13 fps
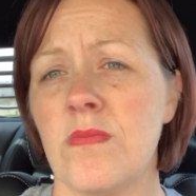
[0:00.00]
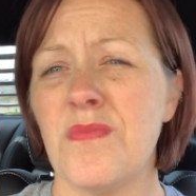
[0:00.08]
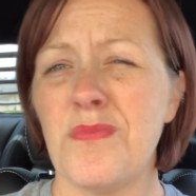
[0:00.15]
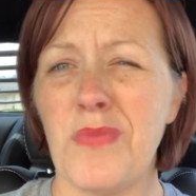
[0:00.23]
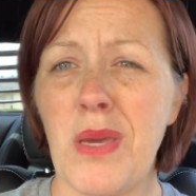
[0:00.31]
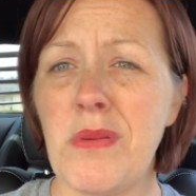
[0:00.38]

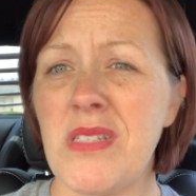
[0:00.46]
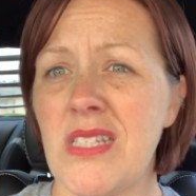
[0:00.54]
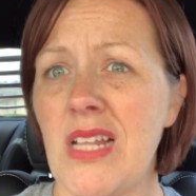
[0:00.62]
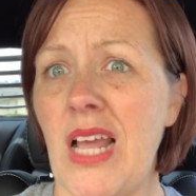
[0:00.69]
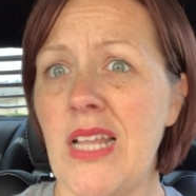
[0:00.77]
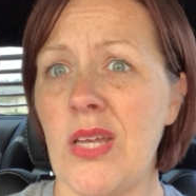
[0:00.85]
maybe
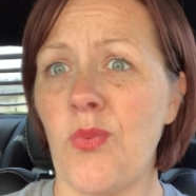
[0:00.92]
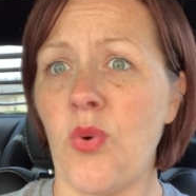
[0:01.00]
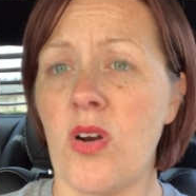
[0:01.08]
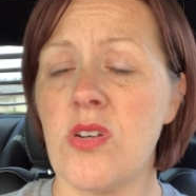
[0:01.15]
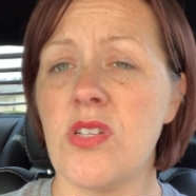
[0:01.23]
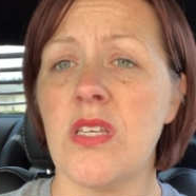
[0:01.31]
slightly
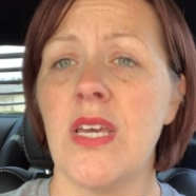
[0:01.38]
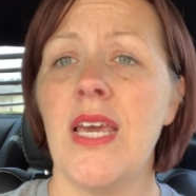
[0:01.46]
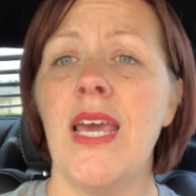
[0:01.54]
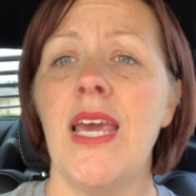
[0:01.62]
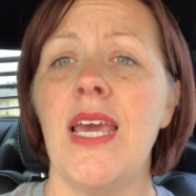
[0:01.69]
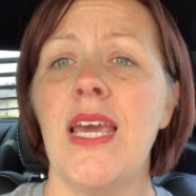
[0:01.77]
worse,
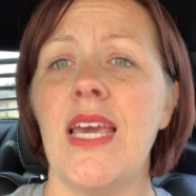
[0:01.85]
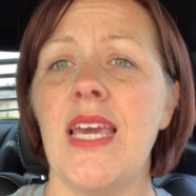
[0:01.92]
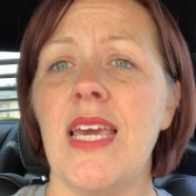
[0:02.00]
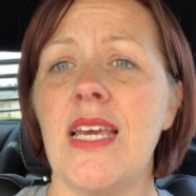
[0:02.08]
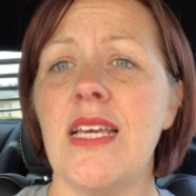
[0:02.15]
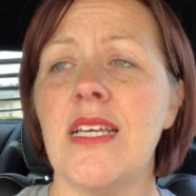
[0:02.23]

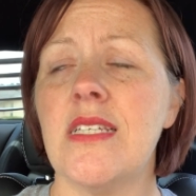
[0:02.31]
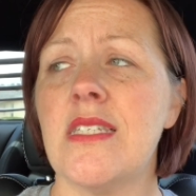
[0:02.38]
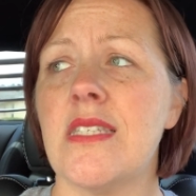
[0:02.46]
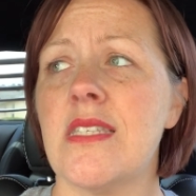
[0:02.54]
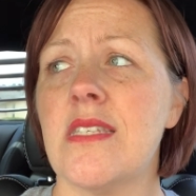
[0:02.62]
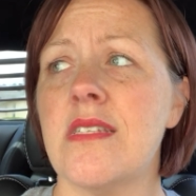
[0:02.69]

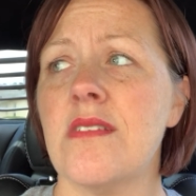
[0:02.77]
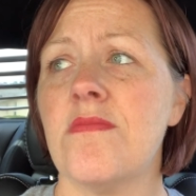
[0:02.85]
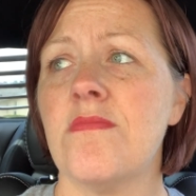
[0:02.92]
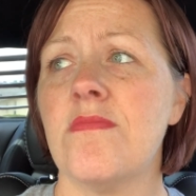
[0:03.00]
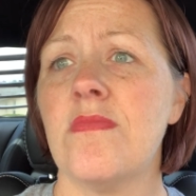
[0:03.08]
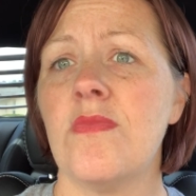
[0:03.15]
is
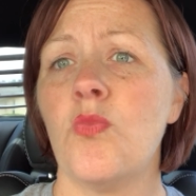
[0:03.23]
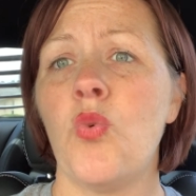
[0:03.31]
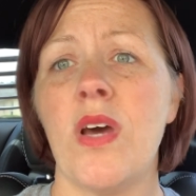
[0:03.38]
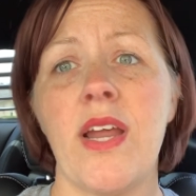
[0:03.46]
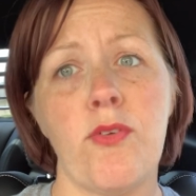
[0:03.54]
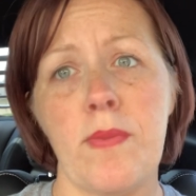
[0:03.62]

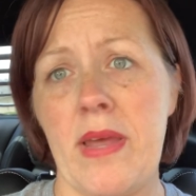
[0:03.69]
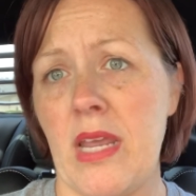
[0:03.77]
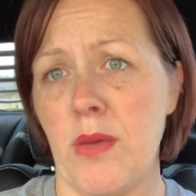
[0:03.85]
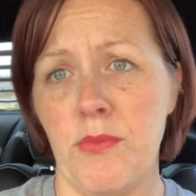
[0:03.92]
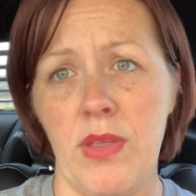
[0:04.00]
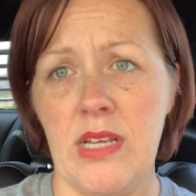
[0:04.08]
what everybody
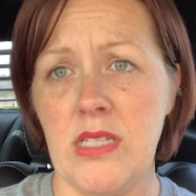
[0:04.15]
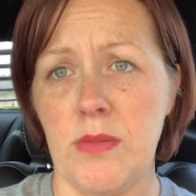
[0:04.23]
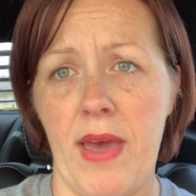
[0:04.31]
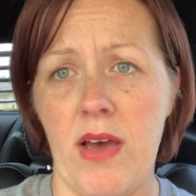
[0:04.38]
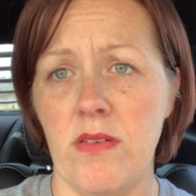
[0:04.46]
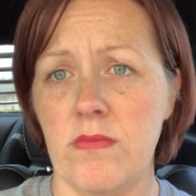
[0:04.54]
complains
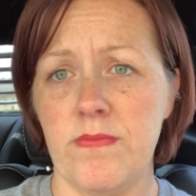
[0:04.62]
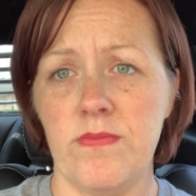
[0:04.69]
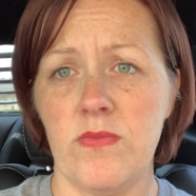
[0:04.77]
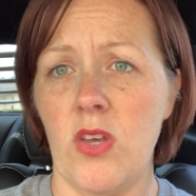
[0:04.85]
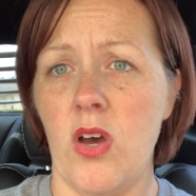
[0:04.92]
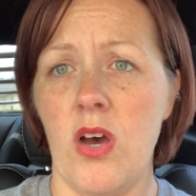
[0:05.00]
about
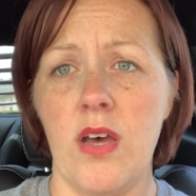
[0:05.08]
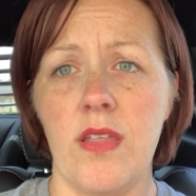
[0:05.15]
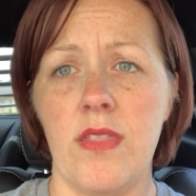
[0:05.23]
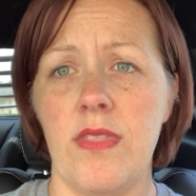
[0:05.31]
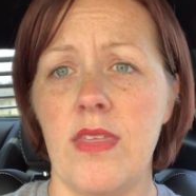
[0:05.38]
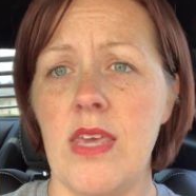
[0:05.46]

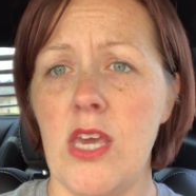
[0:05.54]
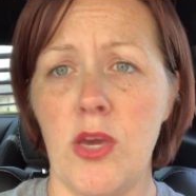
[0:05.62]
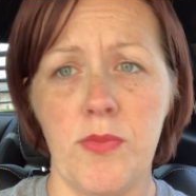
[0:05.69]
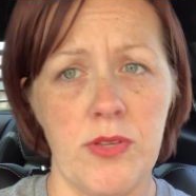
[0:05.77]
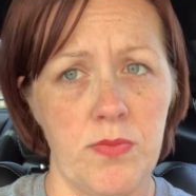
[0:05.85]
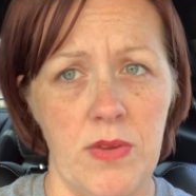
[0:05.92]
on the
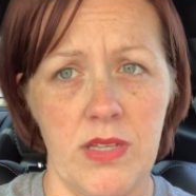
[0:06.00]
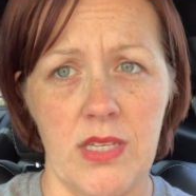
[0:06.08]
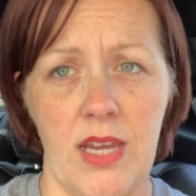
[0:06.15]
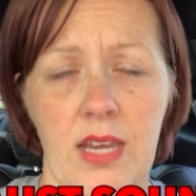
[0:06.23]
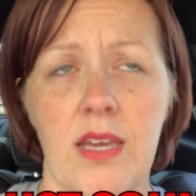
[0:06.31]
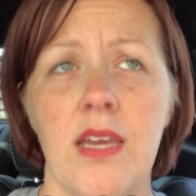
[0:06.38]
Ecoboost
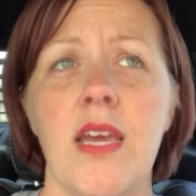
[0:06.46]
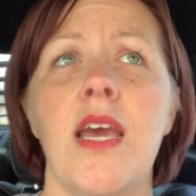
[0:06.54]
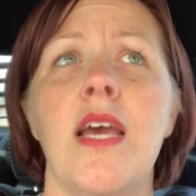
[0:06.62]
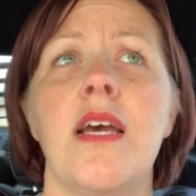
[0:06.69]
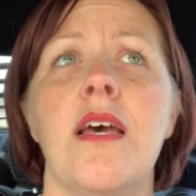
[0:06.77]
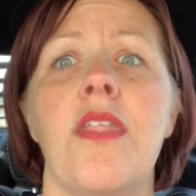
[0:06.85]
Mustang:
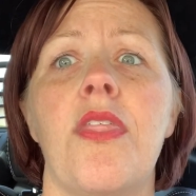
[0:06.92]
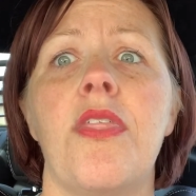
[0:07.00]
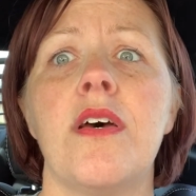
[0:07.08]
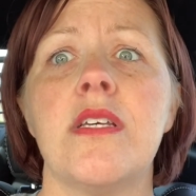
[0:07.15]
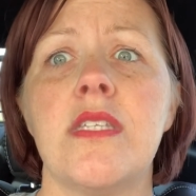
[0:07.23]
the